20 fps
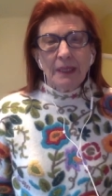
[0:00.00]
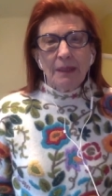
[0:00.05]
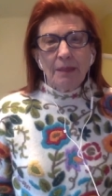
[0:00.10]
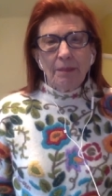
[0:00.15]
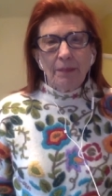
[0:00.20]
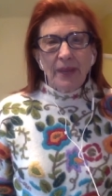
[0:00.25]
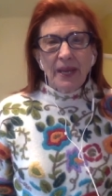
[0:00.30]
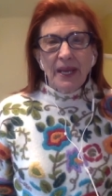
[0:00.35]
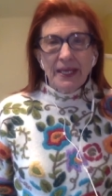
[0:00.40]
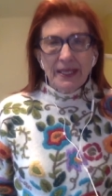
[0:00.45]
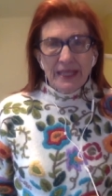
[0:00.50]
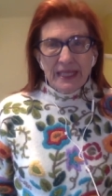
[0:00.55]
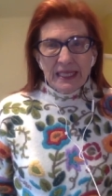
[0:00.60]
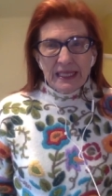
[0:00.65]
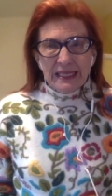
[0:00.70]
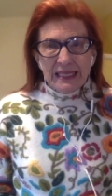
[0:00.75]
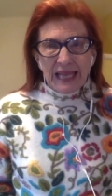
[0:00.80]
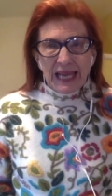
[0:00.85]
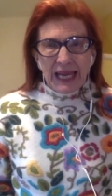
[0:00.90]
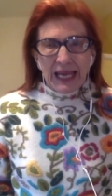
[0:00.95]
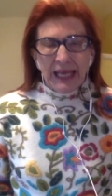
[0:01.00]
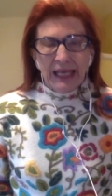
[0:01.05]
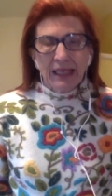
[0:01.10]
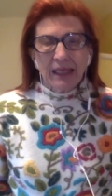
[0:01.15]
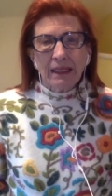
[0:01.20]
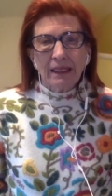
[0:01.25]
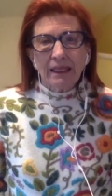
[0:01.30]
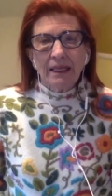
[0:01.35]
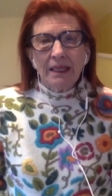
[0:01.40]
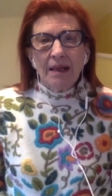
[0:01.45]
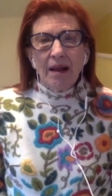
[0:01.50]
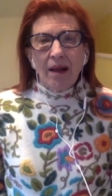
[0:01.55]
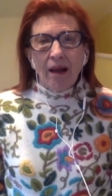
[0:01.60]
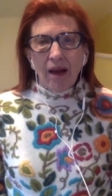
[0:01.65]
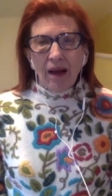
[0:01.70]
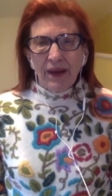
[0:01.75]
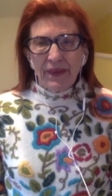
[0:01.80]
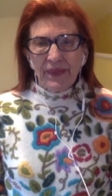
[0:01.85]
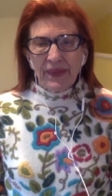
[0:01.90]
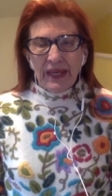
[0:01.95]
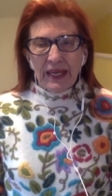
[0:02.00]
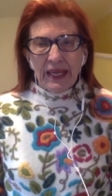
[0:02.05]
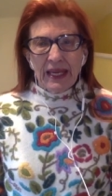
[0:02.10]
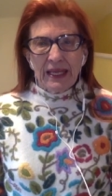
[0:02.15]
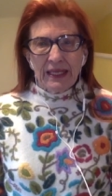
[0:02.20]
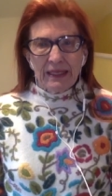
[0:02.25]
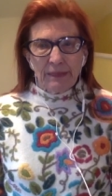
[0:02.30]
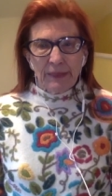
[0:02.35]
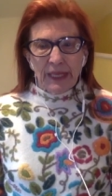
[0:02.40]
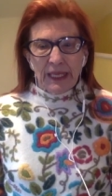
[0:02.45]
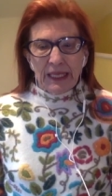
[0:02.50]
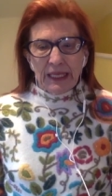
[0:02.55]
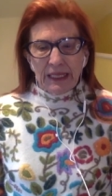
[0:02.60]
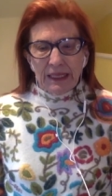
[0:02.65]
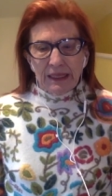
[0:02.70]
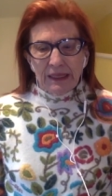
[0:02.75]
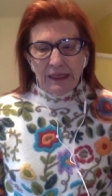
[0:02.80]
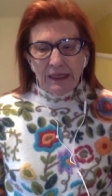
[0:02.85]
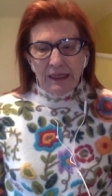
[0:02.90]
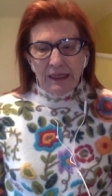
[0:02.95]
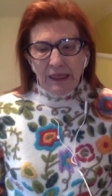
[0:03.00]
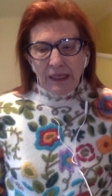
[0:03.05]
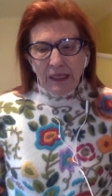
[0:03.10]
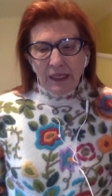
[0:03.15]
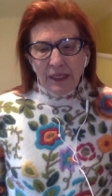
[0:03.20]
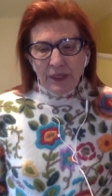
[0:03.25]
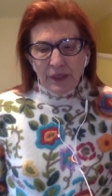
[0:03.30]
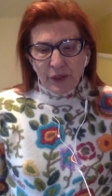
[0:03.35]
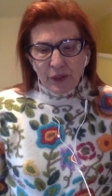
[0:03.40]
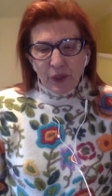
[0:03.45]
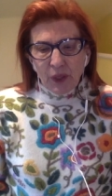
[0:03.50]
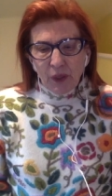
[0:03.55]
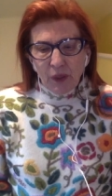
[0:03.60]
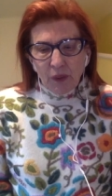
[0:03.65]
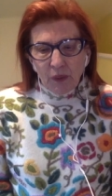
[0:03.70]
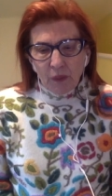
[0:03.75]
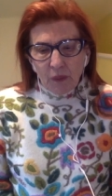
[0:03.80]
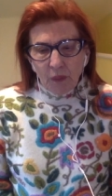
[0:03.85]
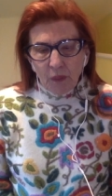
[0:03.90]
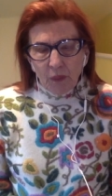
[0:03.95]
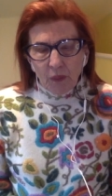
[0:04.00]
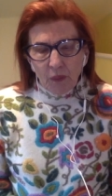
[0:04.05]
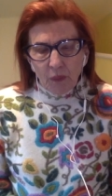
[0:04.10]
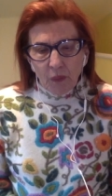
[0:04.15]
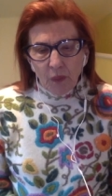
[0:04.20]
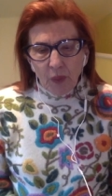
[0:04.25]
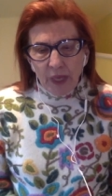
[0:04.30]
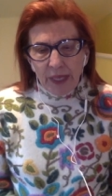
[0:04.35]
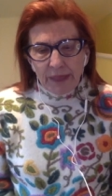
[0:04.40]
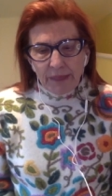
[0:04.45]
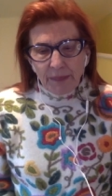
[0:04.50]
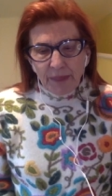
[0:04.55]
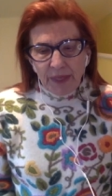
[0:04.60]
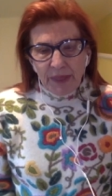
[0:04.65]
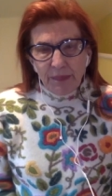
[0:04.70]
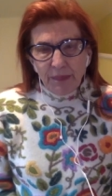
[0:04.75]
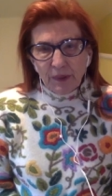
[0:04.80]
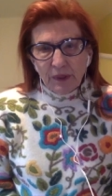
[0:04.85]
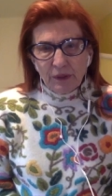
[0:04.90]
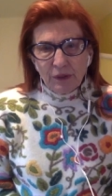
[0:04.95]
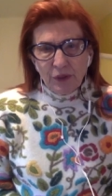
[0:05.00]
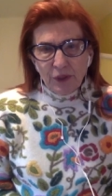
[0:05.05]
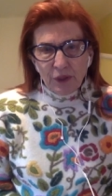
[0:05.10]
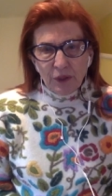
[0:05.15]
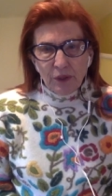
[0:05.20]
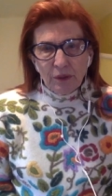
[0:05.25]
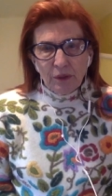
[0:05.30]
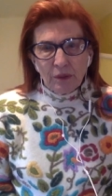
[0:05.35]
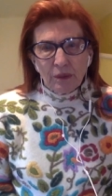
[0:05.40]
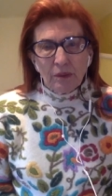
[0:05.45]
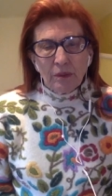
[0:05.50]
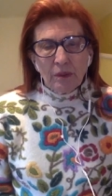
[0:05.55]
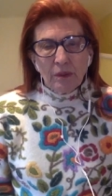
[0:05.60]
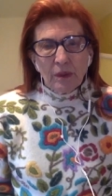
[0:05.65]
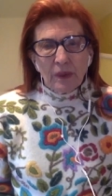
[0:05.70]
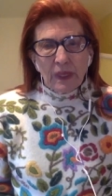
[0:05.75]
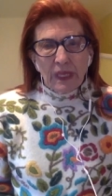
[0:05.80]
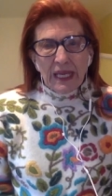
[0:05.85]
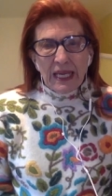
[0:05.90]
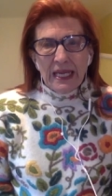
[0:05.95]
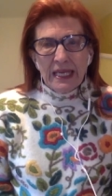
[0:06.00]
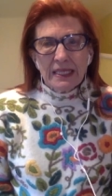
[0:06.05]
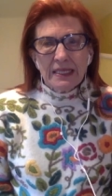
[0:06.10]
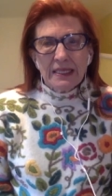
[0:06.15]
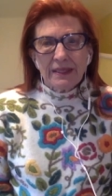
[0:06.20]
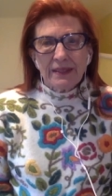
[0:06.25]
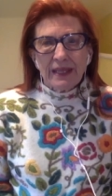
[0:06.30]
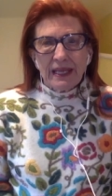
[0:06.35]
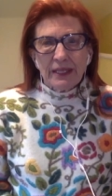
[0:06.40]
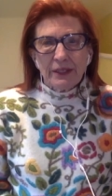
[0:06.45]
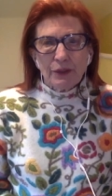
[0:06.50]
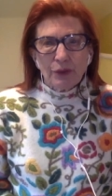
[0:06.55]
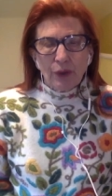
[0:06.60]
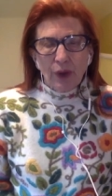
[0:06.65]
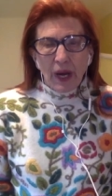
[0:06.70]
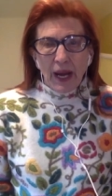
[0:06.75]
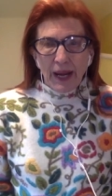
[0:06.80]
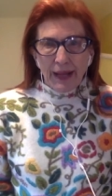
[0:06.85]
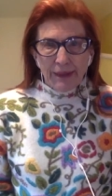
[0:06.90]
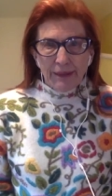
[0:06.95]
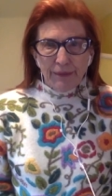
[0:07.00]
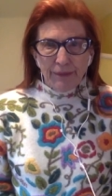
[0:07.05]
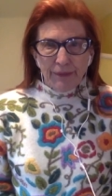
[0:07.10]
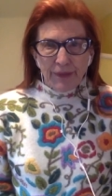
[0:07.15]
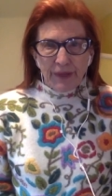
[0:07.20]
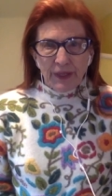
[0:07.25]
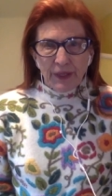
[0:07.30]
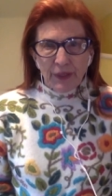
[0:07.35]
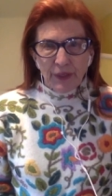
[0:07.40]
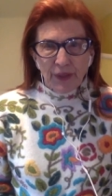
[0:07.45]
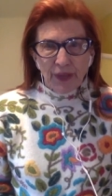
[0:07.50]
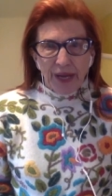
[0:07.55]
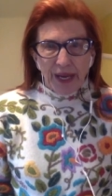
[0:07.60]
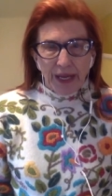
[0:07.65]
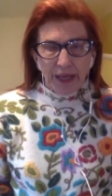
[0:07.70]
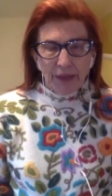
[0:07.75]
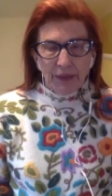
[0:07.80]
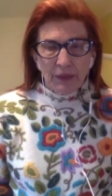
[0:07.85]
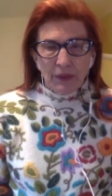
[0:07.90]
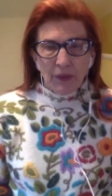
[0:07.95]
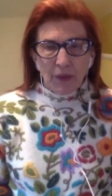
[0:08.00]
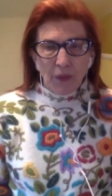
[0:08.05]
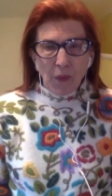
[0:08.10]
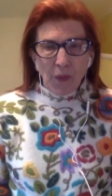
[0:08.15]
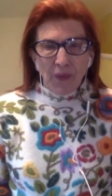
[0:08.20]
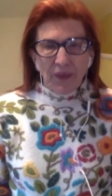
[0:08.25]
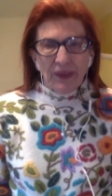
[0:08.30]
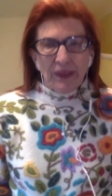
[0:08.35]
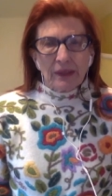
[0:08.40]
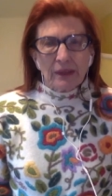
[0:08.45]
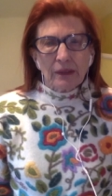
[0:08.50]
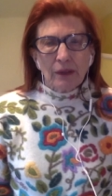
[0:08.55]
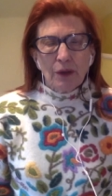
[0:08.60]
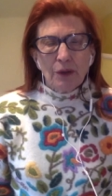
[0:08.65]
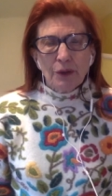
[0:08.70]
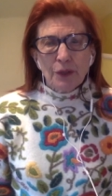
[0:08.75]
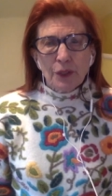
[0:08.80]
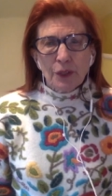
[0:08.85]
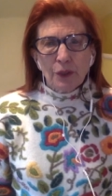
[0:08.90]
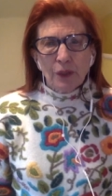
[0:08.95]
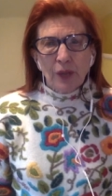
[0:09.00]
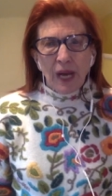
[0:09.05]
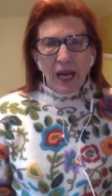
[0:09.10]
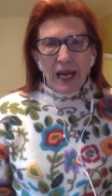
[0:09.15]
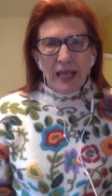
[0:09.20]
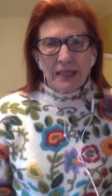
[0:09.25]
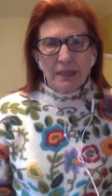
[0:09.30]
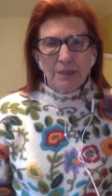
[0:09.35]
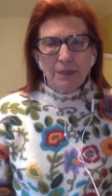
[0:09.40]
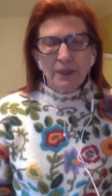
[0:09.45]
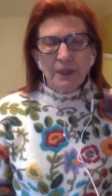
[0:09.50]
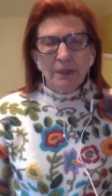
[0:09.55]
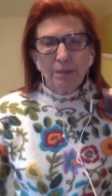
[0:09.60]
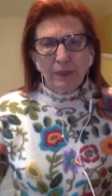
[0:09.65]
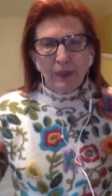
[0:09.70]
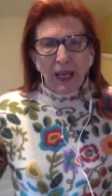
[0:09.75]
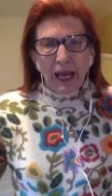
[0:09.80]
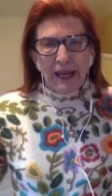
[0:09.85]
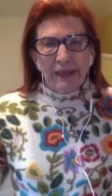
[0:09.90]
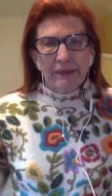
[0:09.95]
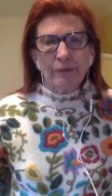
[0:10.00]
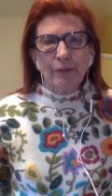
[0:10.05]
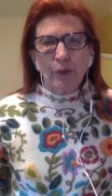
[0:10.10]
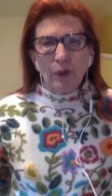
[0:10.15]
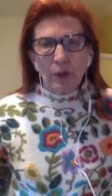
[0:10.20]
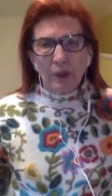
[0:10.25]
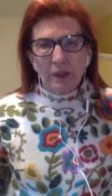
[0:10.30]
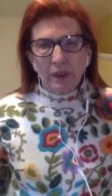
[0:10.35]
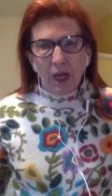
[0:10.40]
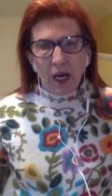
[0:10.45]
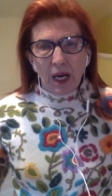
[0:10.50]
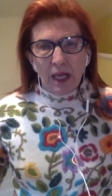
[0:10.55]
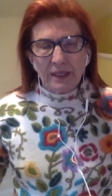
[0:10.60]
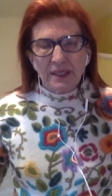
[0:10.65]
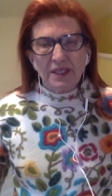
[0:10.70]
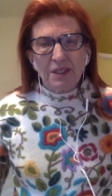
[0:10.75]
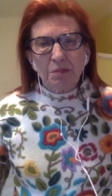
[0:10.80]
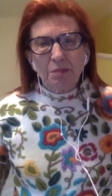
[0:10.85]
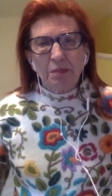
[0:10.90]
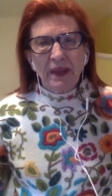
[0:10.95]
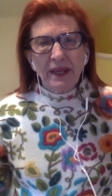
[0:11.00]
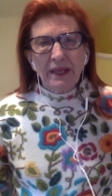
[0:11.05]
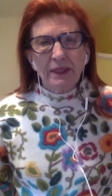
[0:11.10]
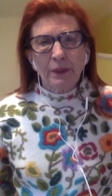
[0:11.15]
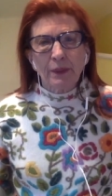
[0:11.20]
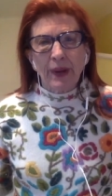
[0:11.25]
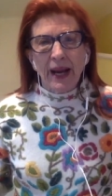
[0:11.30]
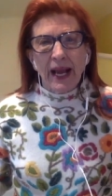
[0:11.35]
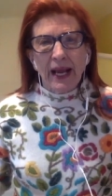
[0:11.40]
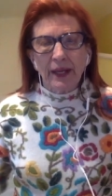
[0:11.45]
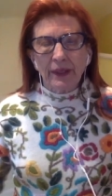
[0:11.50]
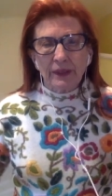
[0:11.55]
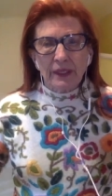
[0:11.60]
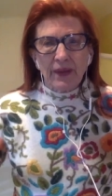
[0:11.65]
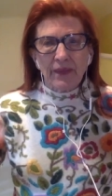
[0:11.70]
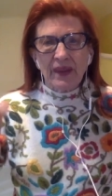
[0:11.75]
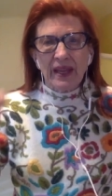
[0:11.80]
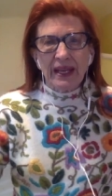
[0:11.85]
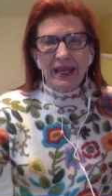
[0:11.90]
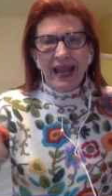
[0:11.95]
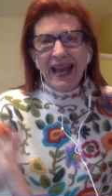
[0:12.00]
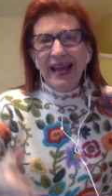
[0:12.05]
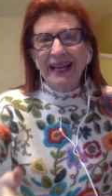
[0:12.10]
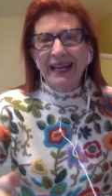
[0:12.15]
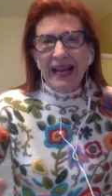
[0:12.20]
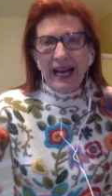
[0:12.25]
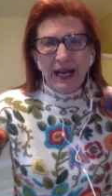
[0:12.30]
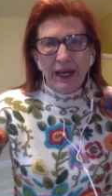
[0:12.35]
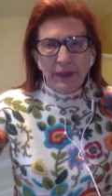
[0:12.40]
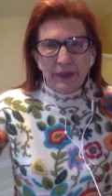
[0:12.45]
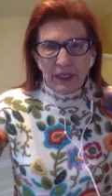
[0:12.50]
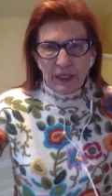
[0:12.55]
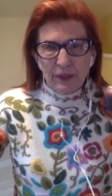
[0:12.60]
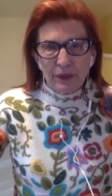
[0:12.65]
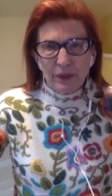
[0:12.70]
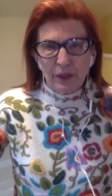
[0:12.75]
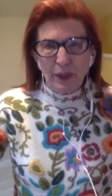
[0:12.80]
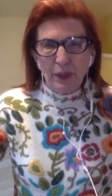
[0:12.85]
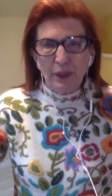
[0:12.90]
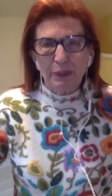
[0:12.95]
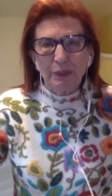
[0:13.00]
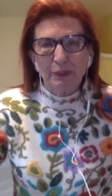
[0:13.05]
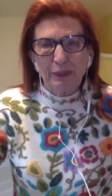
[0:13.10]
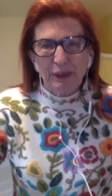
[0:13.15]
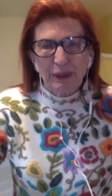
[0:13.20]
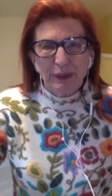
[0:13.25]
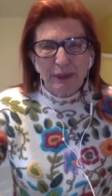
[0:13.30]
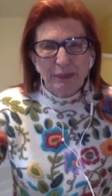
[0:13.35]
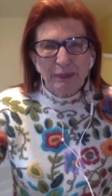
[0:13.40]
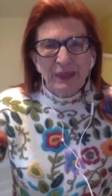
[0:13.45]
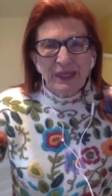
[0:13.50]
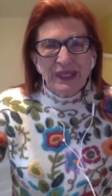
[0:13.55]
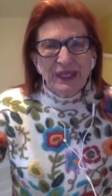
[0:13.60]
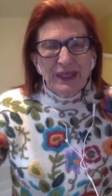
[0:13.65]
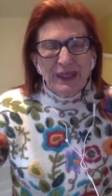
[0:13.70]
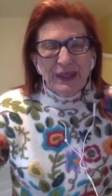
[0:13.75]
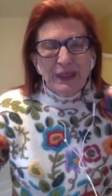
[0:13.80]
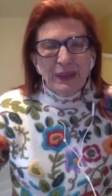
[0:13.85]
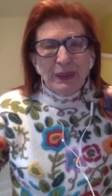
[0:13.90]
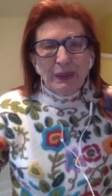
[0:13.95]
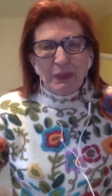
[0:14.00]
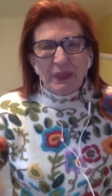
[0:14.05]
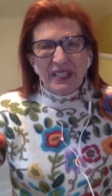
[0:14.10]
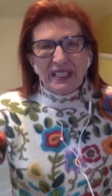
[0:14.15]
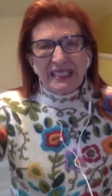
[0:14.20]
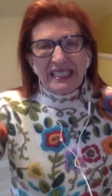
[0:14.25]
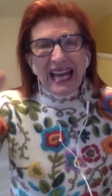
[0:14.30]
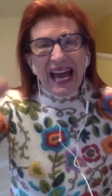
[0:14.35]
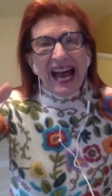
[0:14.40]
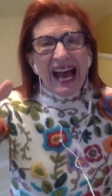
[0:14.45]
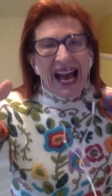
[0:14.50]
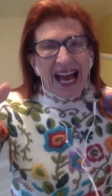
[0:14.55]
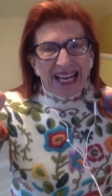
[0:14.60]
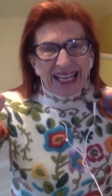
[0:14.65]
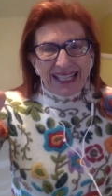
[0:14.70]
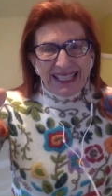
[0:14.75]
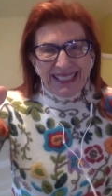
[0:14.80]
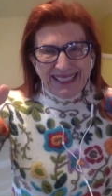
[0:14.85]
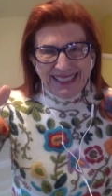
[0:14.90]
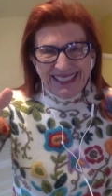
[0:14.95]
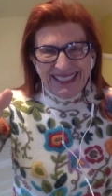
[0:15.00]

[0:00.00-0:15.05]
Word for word: Pin the Tail on the Enemy. So, what people do is they try to figure out close your eyes, put a blindfold on, spin around, and then head out into the room with attack.